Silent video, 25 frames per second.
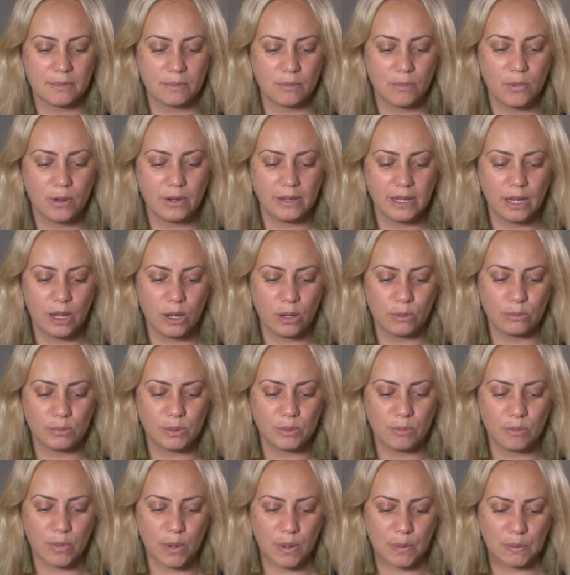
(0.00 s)
What
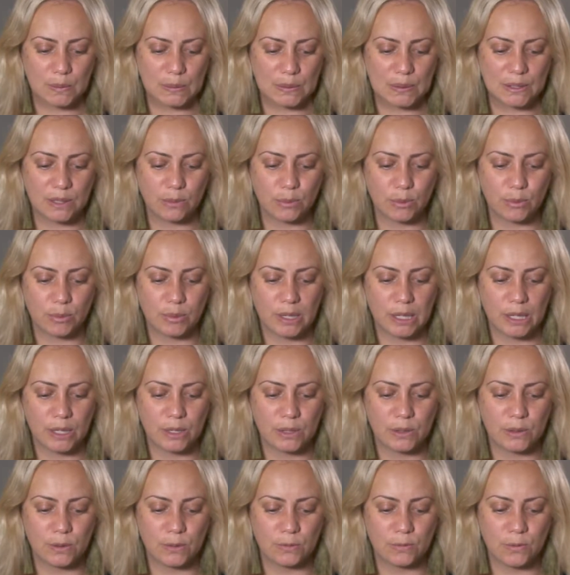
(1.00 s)
helped most to
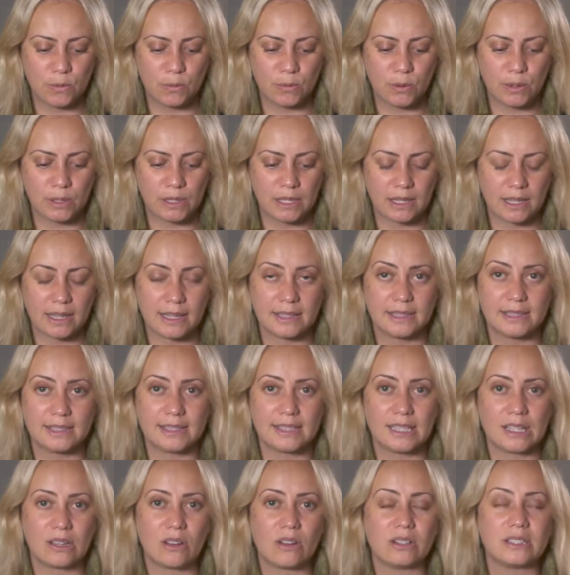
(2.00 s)
prepare you for working as a
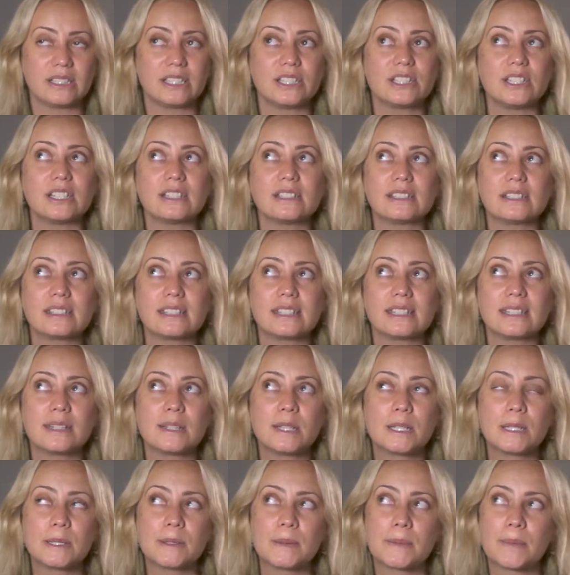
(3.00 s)
psychologist?
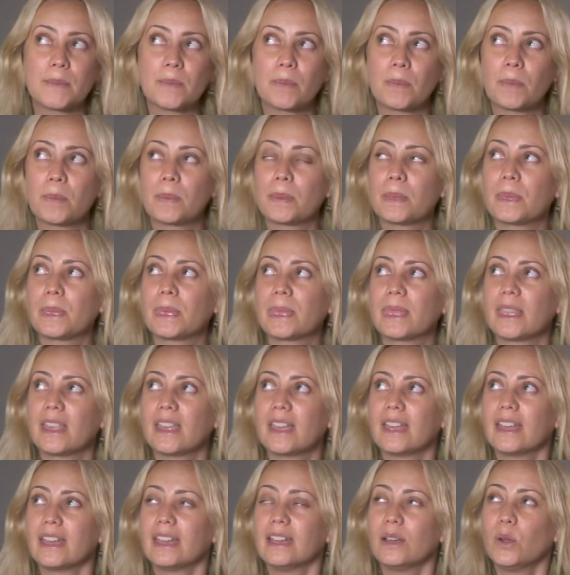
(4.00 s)

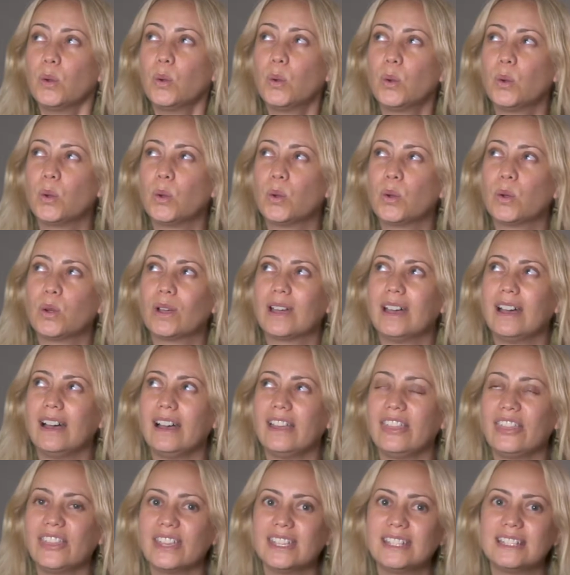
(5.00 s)

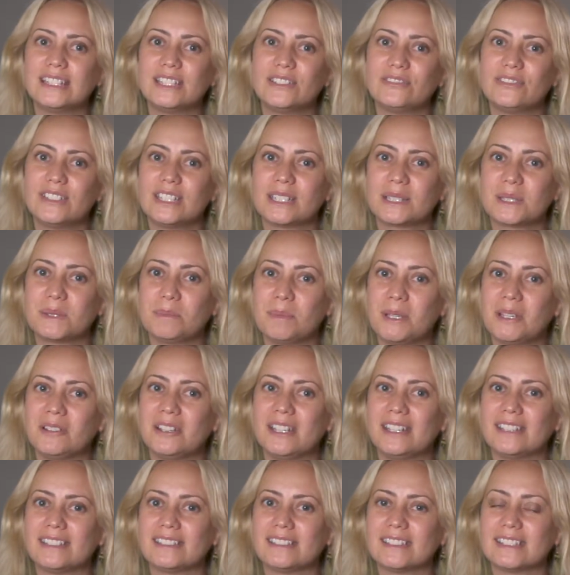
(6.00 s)
I think lived
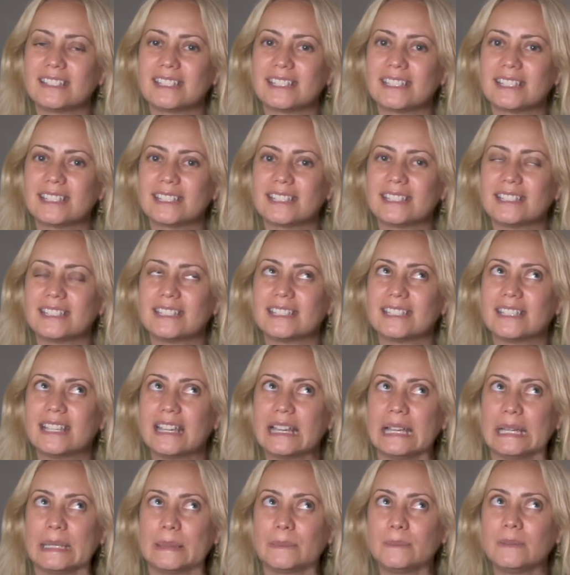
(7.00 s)
experience.
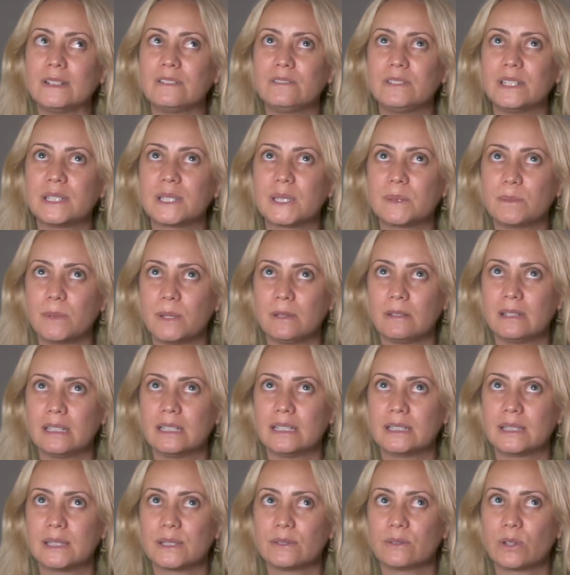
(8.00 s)
Lived
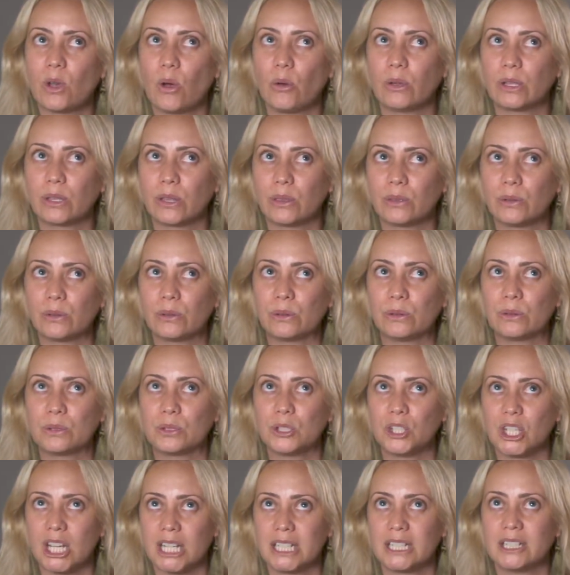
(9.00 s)
experience of going
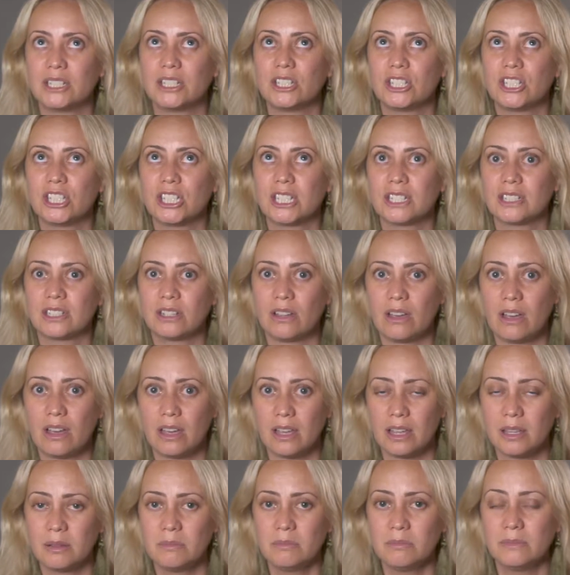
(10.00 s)
through challenging
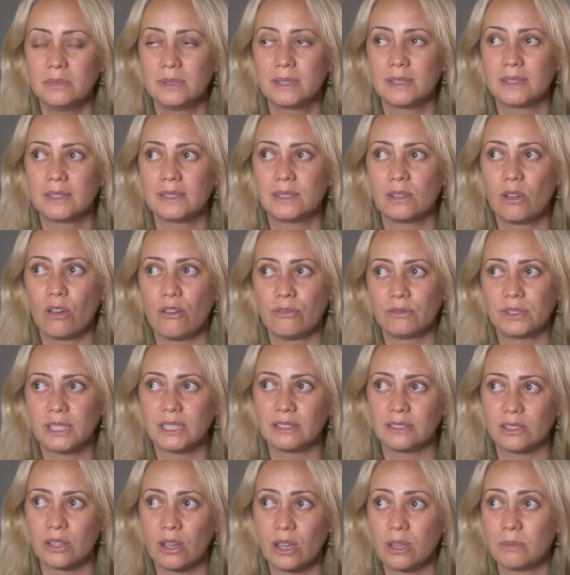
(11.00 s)
times,
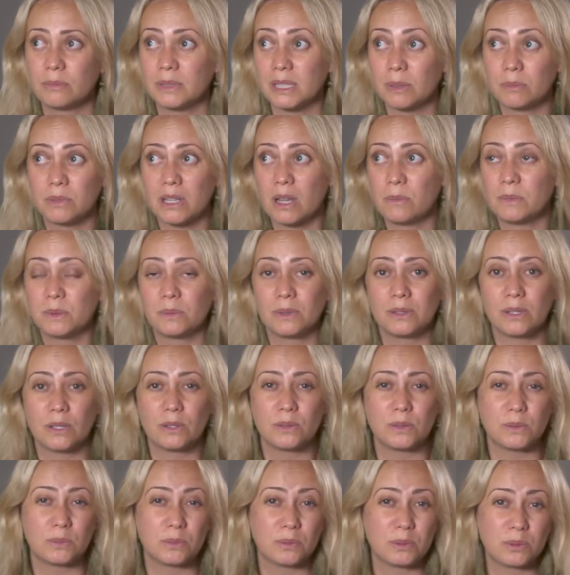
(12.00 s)
sometimes when
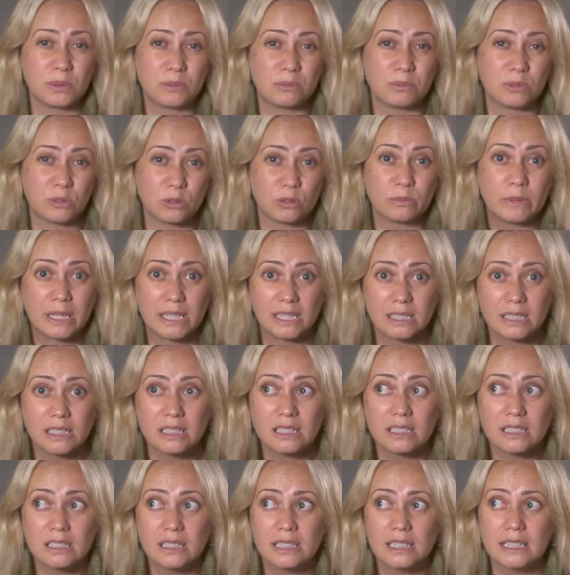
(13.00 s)
those were
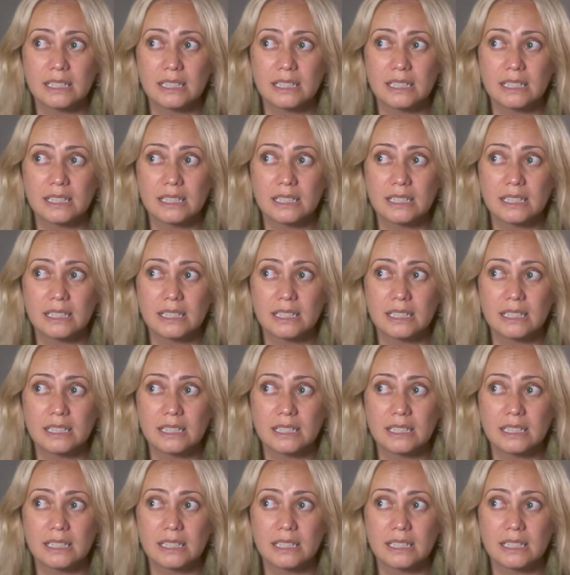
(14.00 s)
traumatic,